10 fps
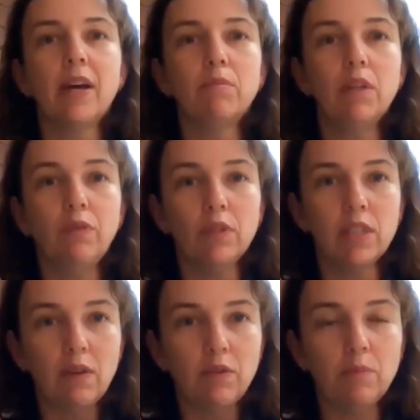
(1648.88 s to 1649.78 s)
different
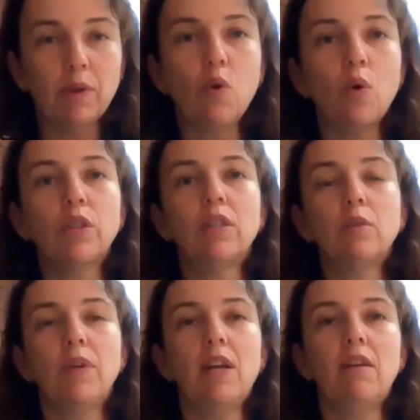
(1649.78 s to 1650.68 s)
safety precautions
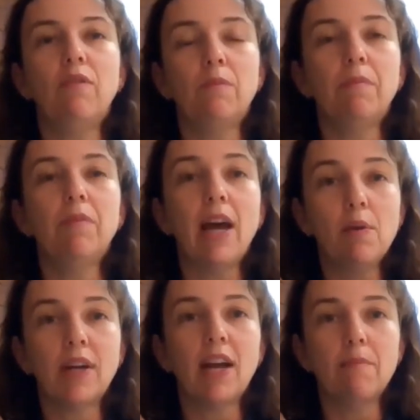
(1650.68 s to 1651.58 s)
we needed from them, they
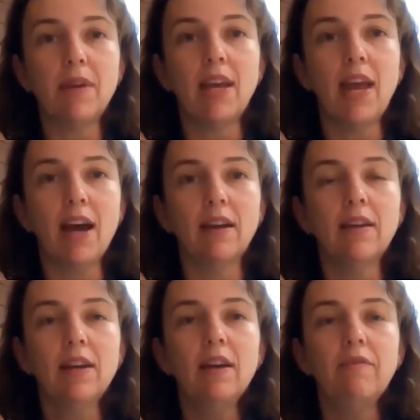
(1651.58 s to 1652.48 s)
were coming out
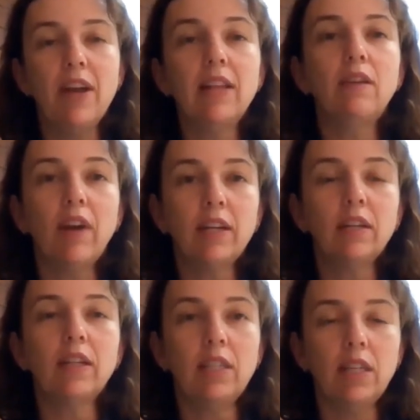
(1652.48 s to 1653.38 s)
fairly
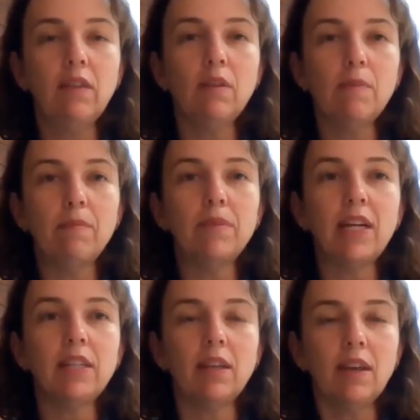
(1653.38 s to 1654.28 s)
regularly to give them
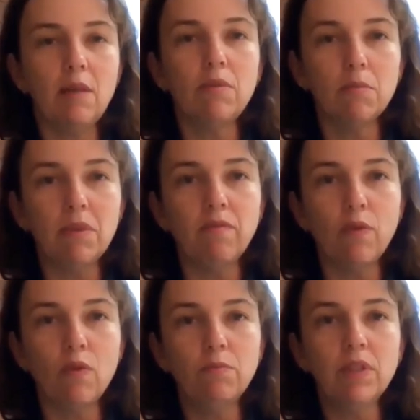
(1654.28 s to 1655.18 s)
updates and keep them
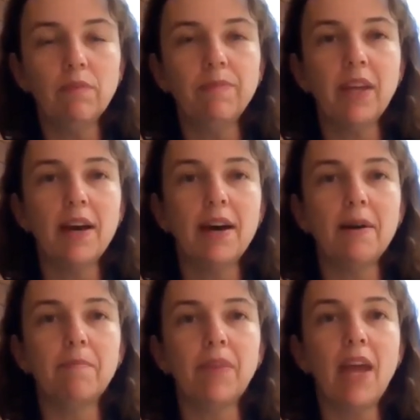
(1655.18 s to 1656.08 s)
informed.
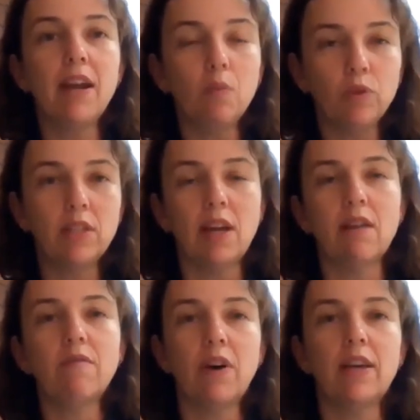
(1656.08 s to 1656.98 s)
And it was
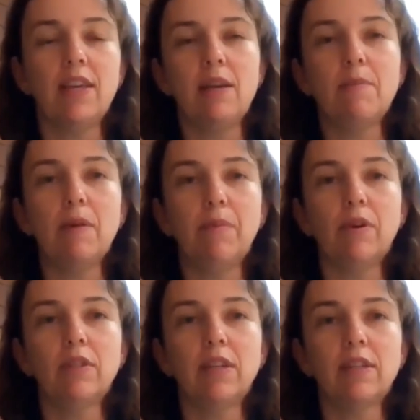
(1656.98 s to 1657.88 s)
done via the email
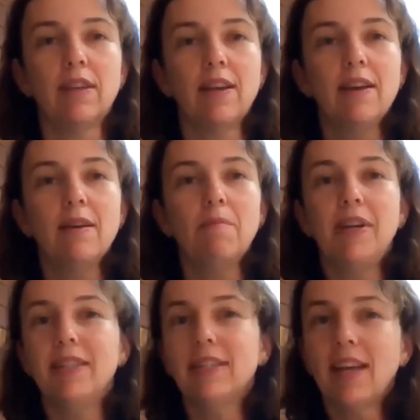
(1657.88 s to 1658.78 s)
process. But
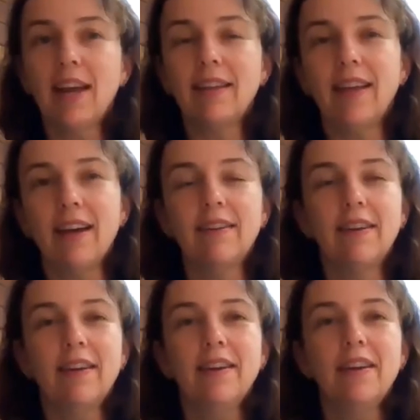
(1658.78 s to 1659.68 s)
in saying that,
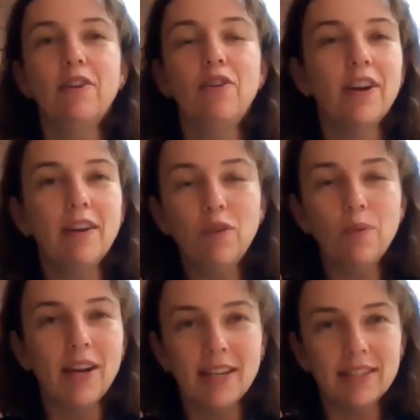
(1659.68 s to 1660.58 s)
not
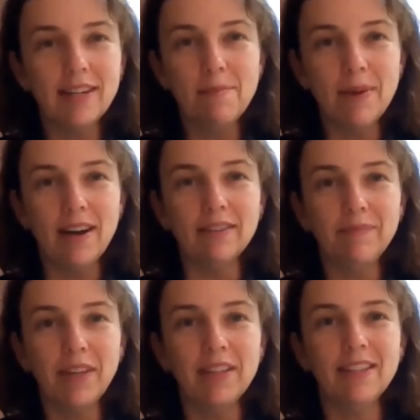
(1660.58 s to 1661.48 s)
everyone has an email
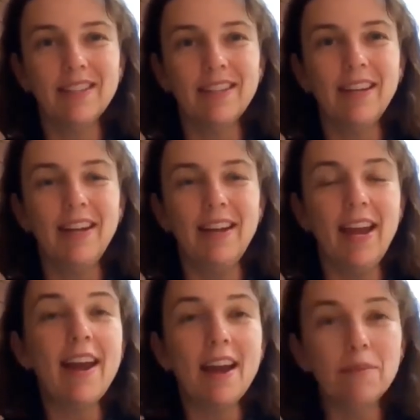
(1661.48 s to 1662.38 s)

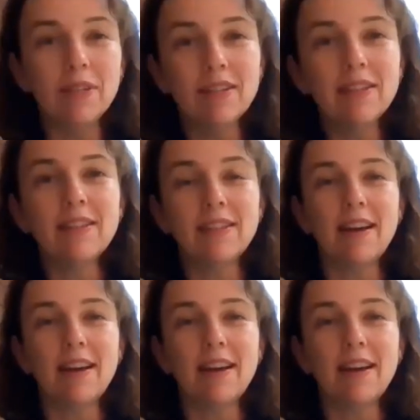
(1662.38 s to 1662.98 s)
in our business.